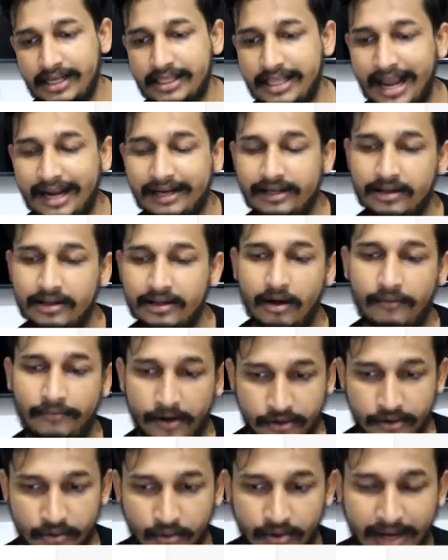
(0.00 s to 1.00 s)
that
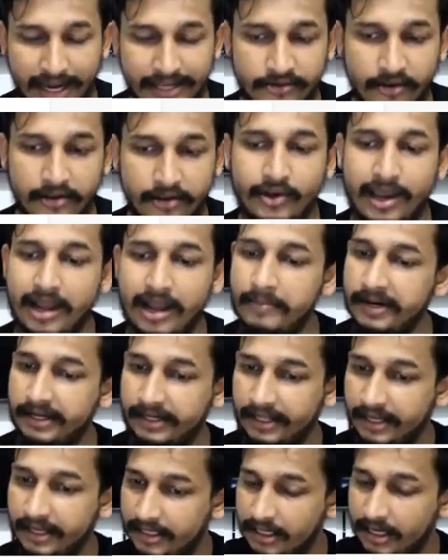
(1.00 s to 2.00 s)
for you guys also. I'll be
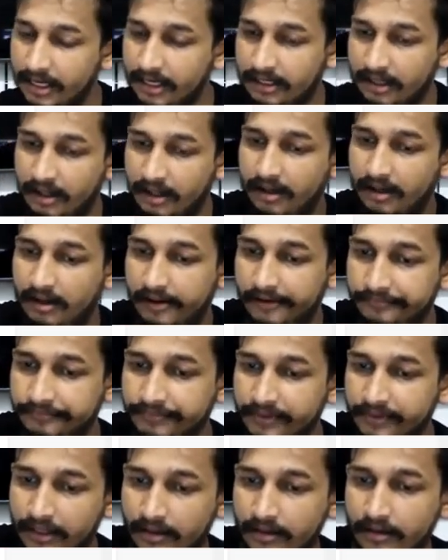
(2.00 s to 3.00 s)
taking it
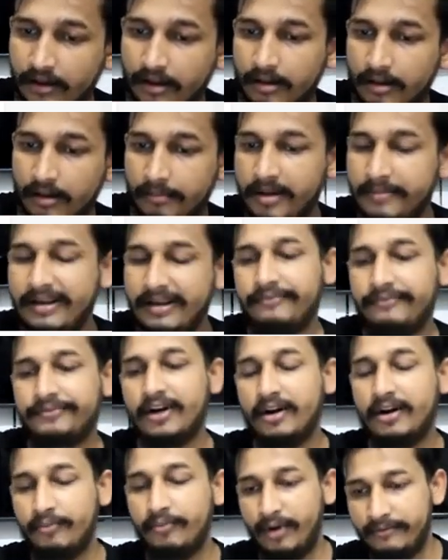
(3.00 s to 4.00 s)
maybe
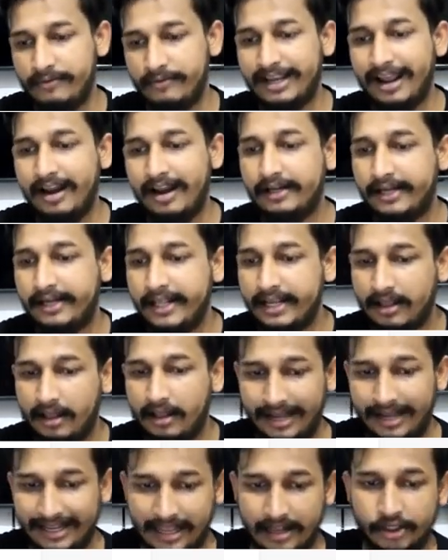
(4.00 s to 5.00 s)
after 1 week. I'll take
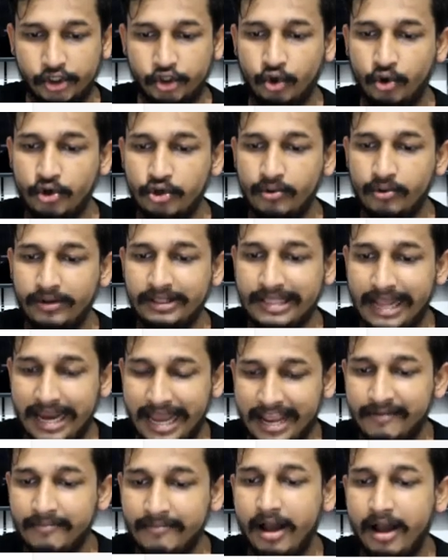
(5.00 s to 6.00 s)
I'll show you in the
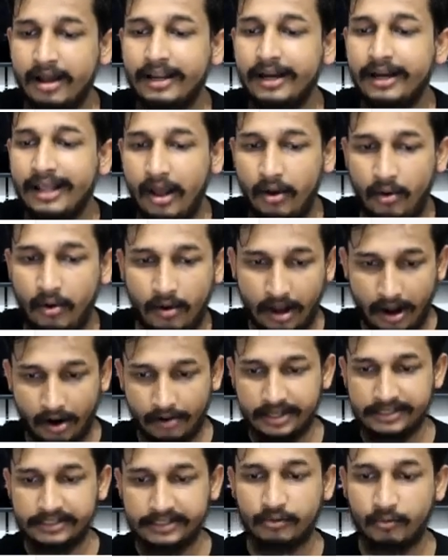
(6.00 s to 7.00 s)
live market how
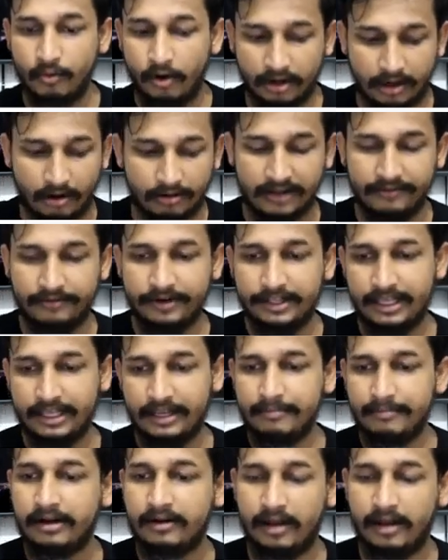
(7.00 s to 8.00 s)
does it work out
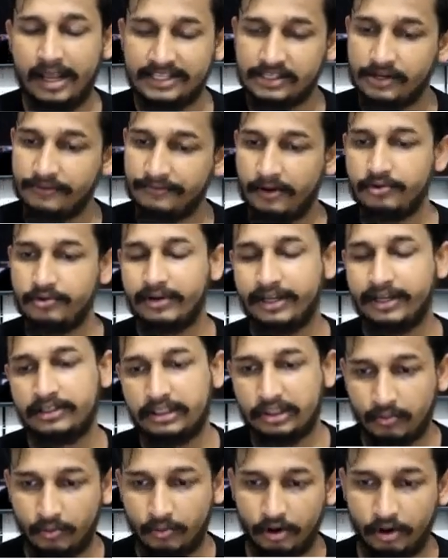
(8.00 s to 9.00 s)
everything. But as of now, you can
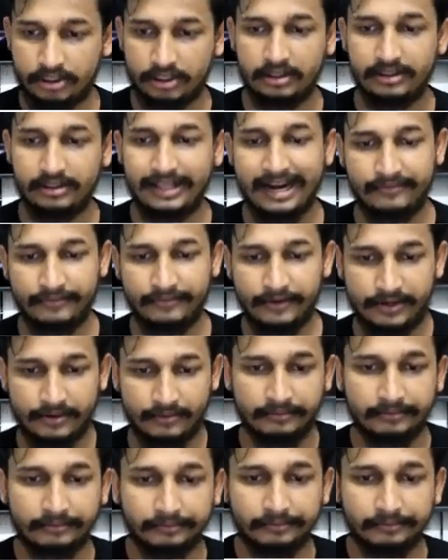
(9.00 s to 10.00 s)
just watch that video.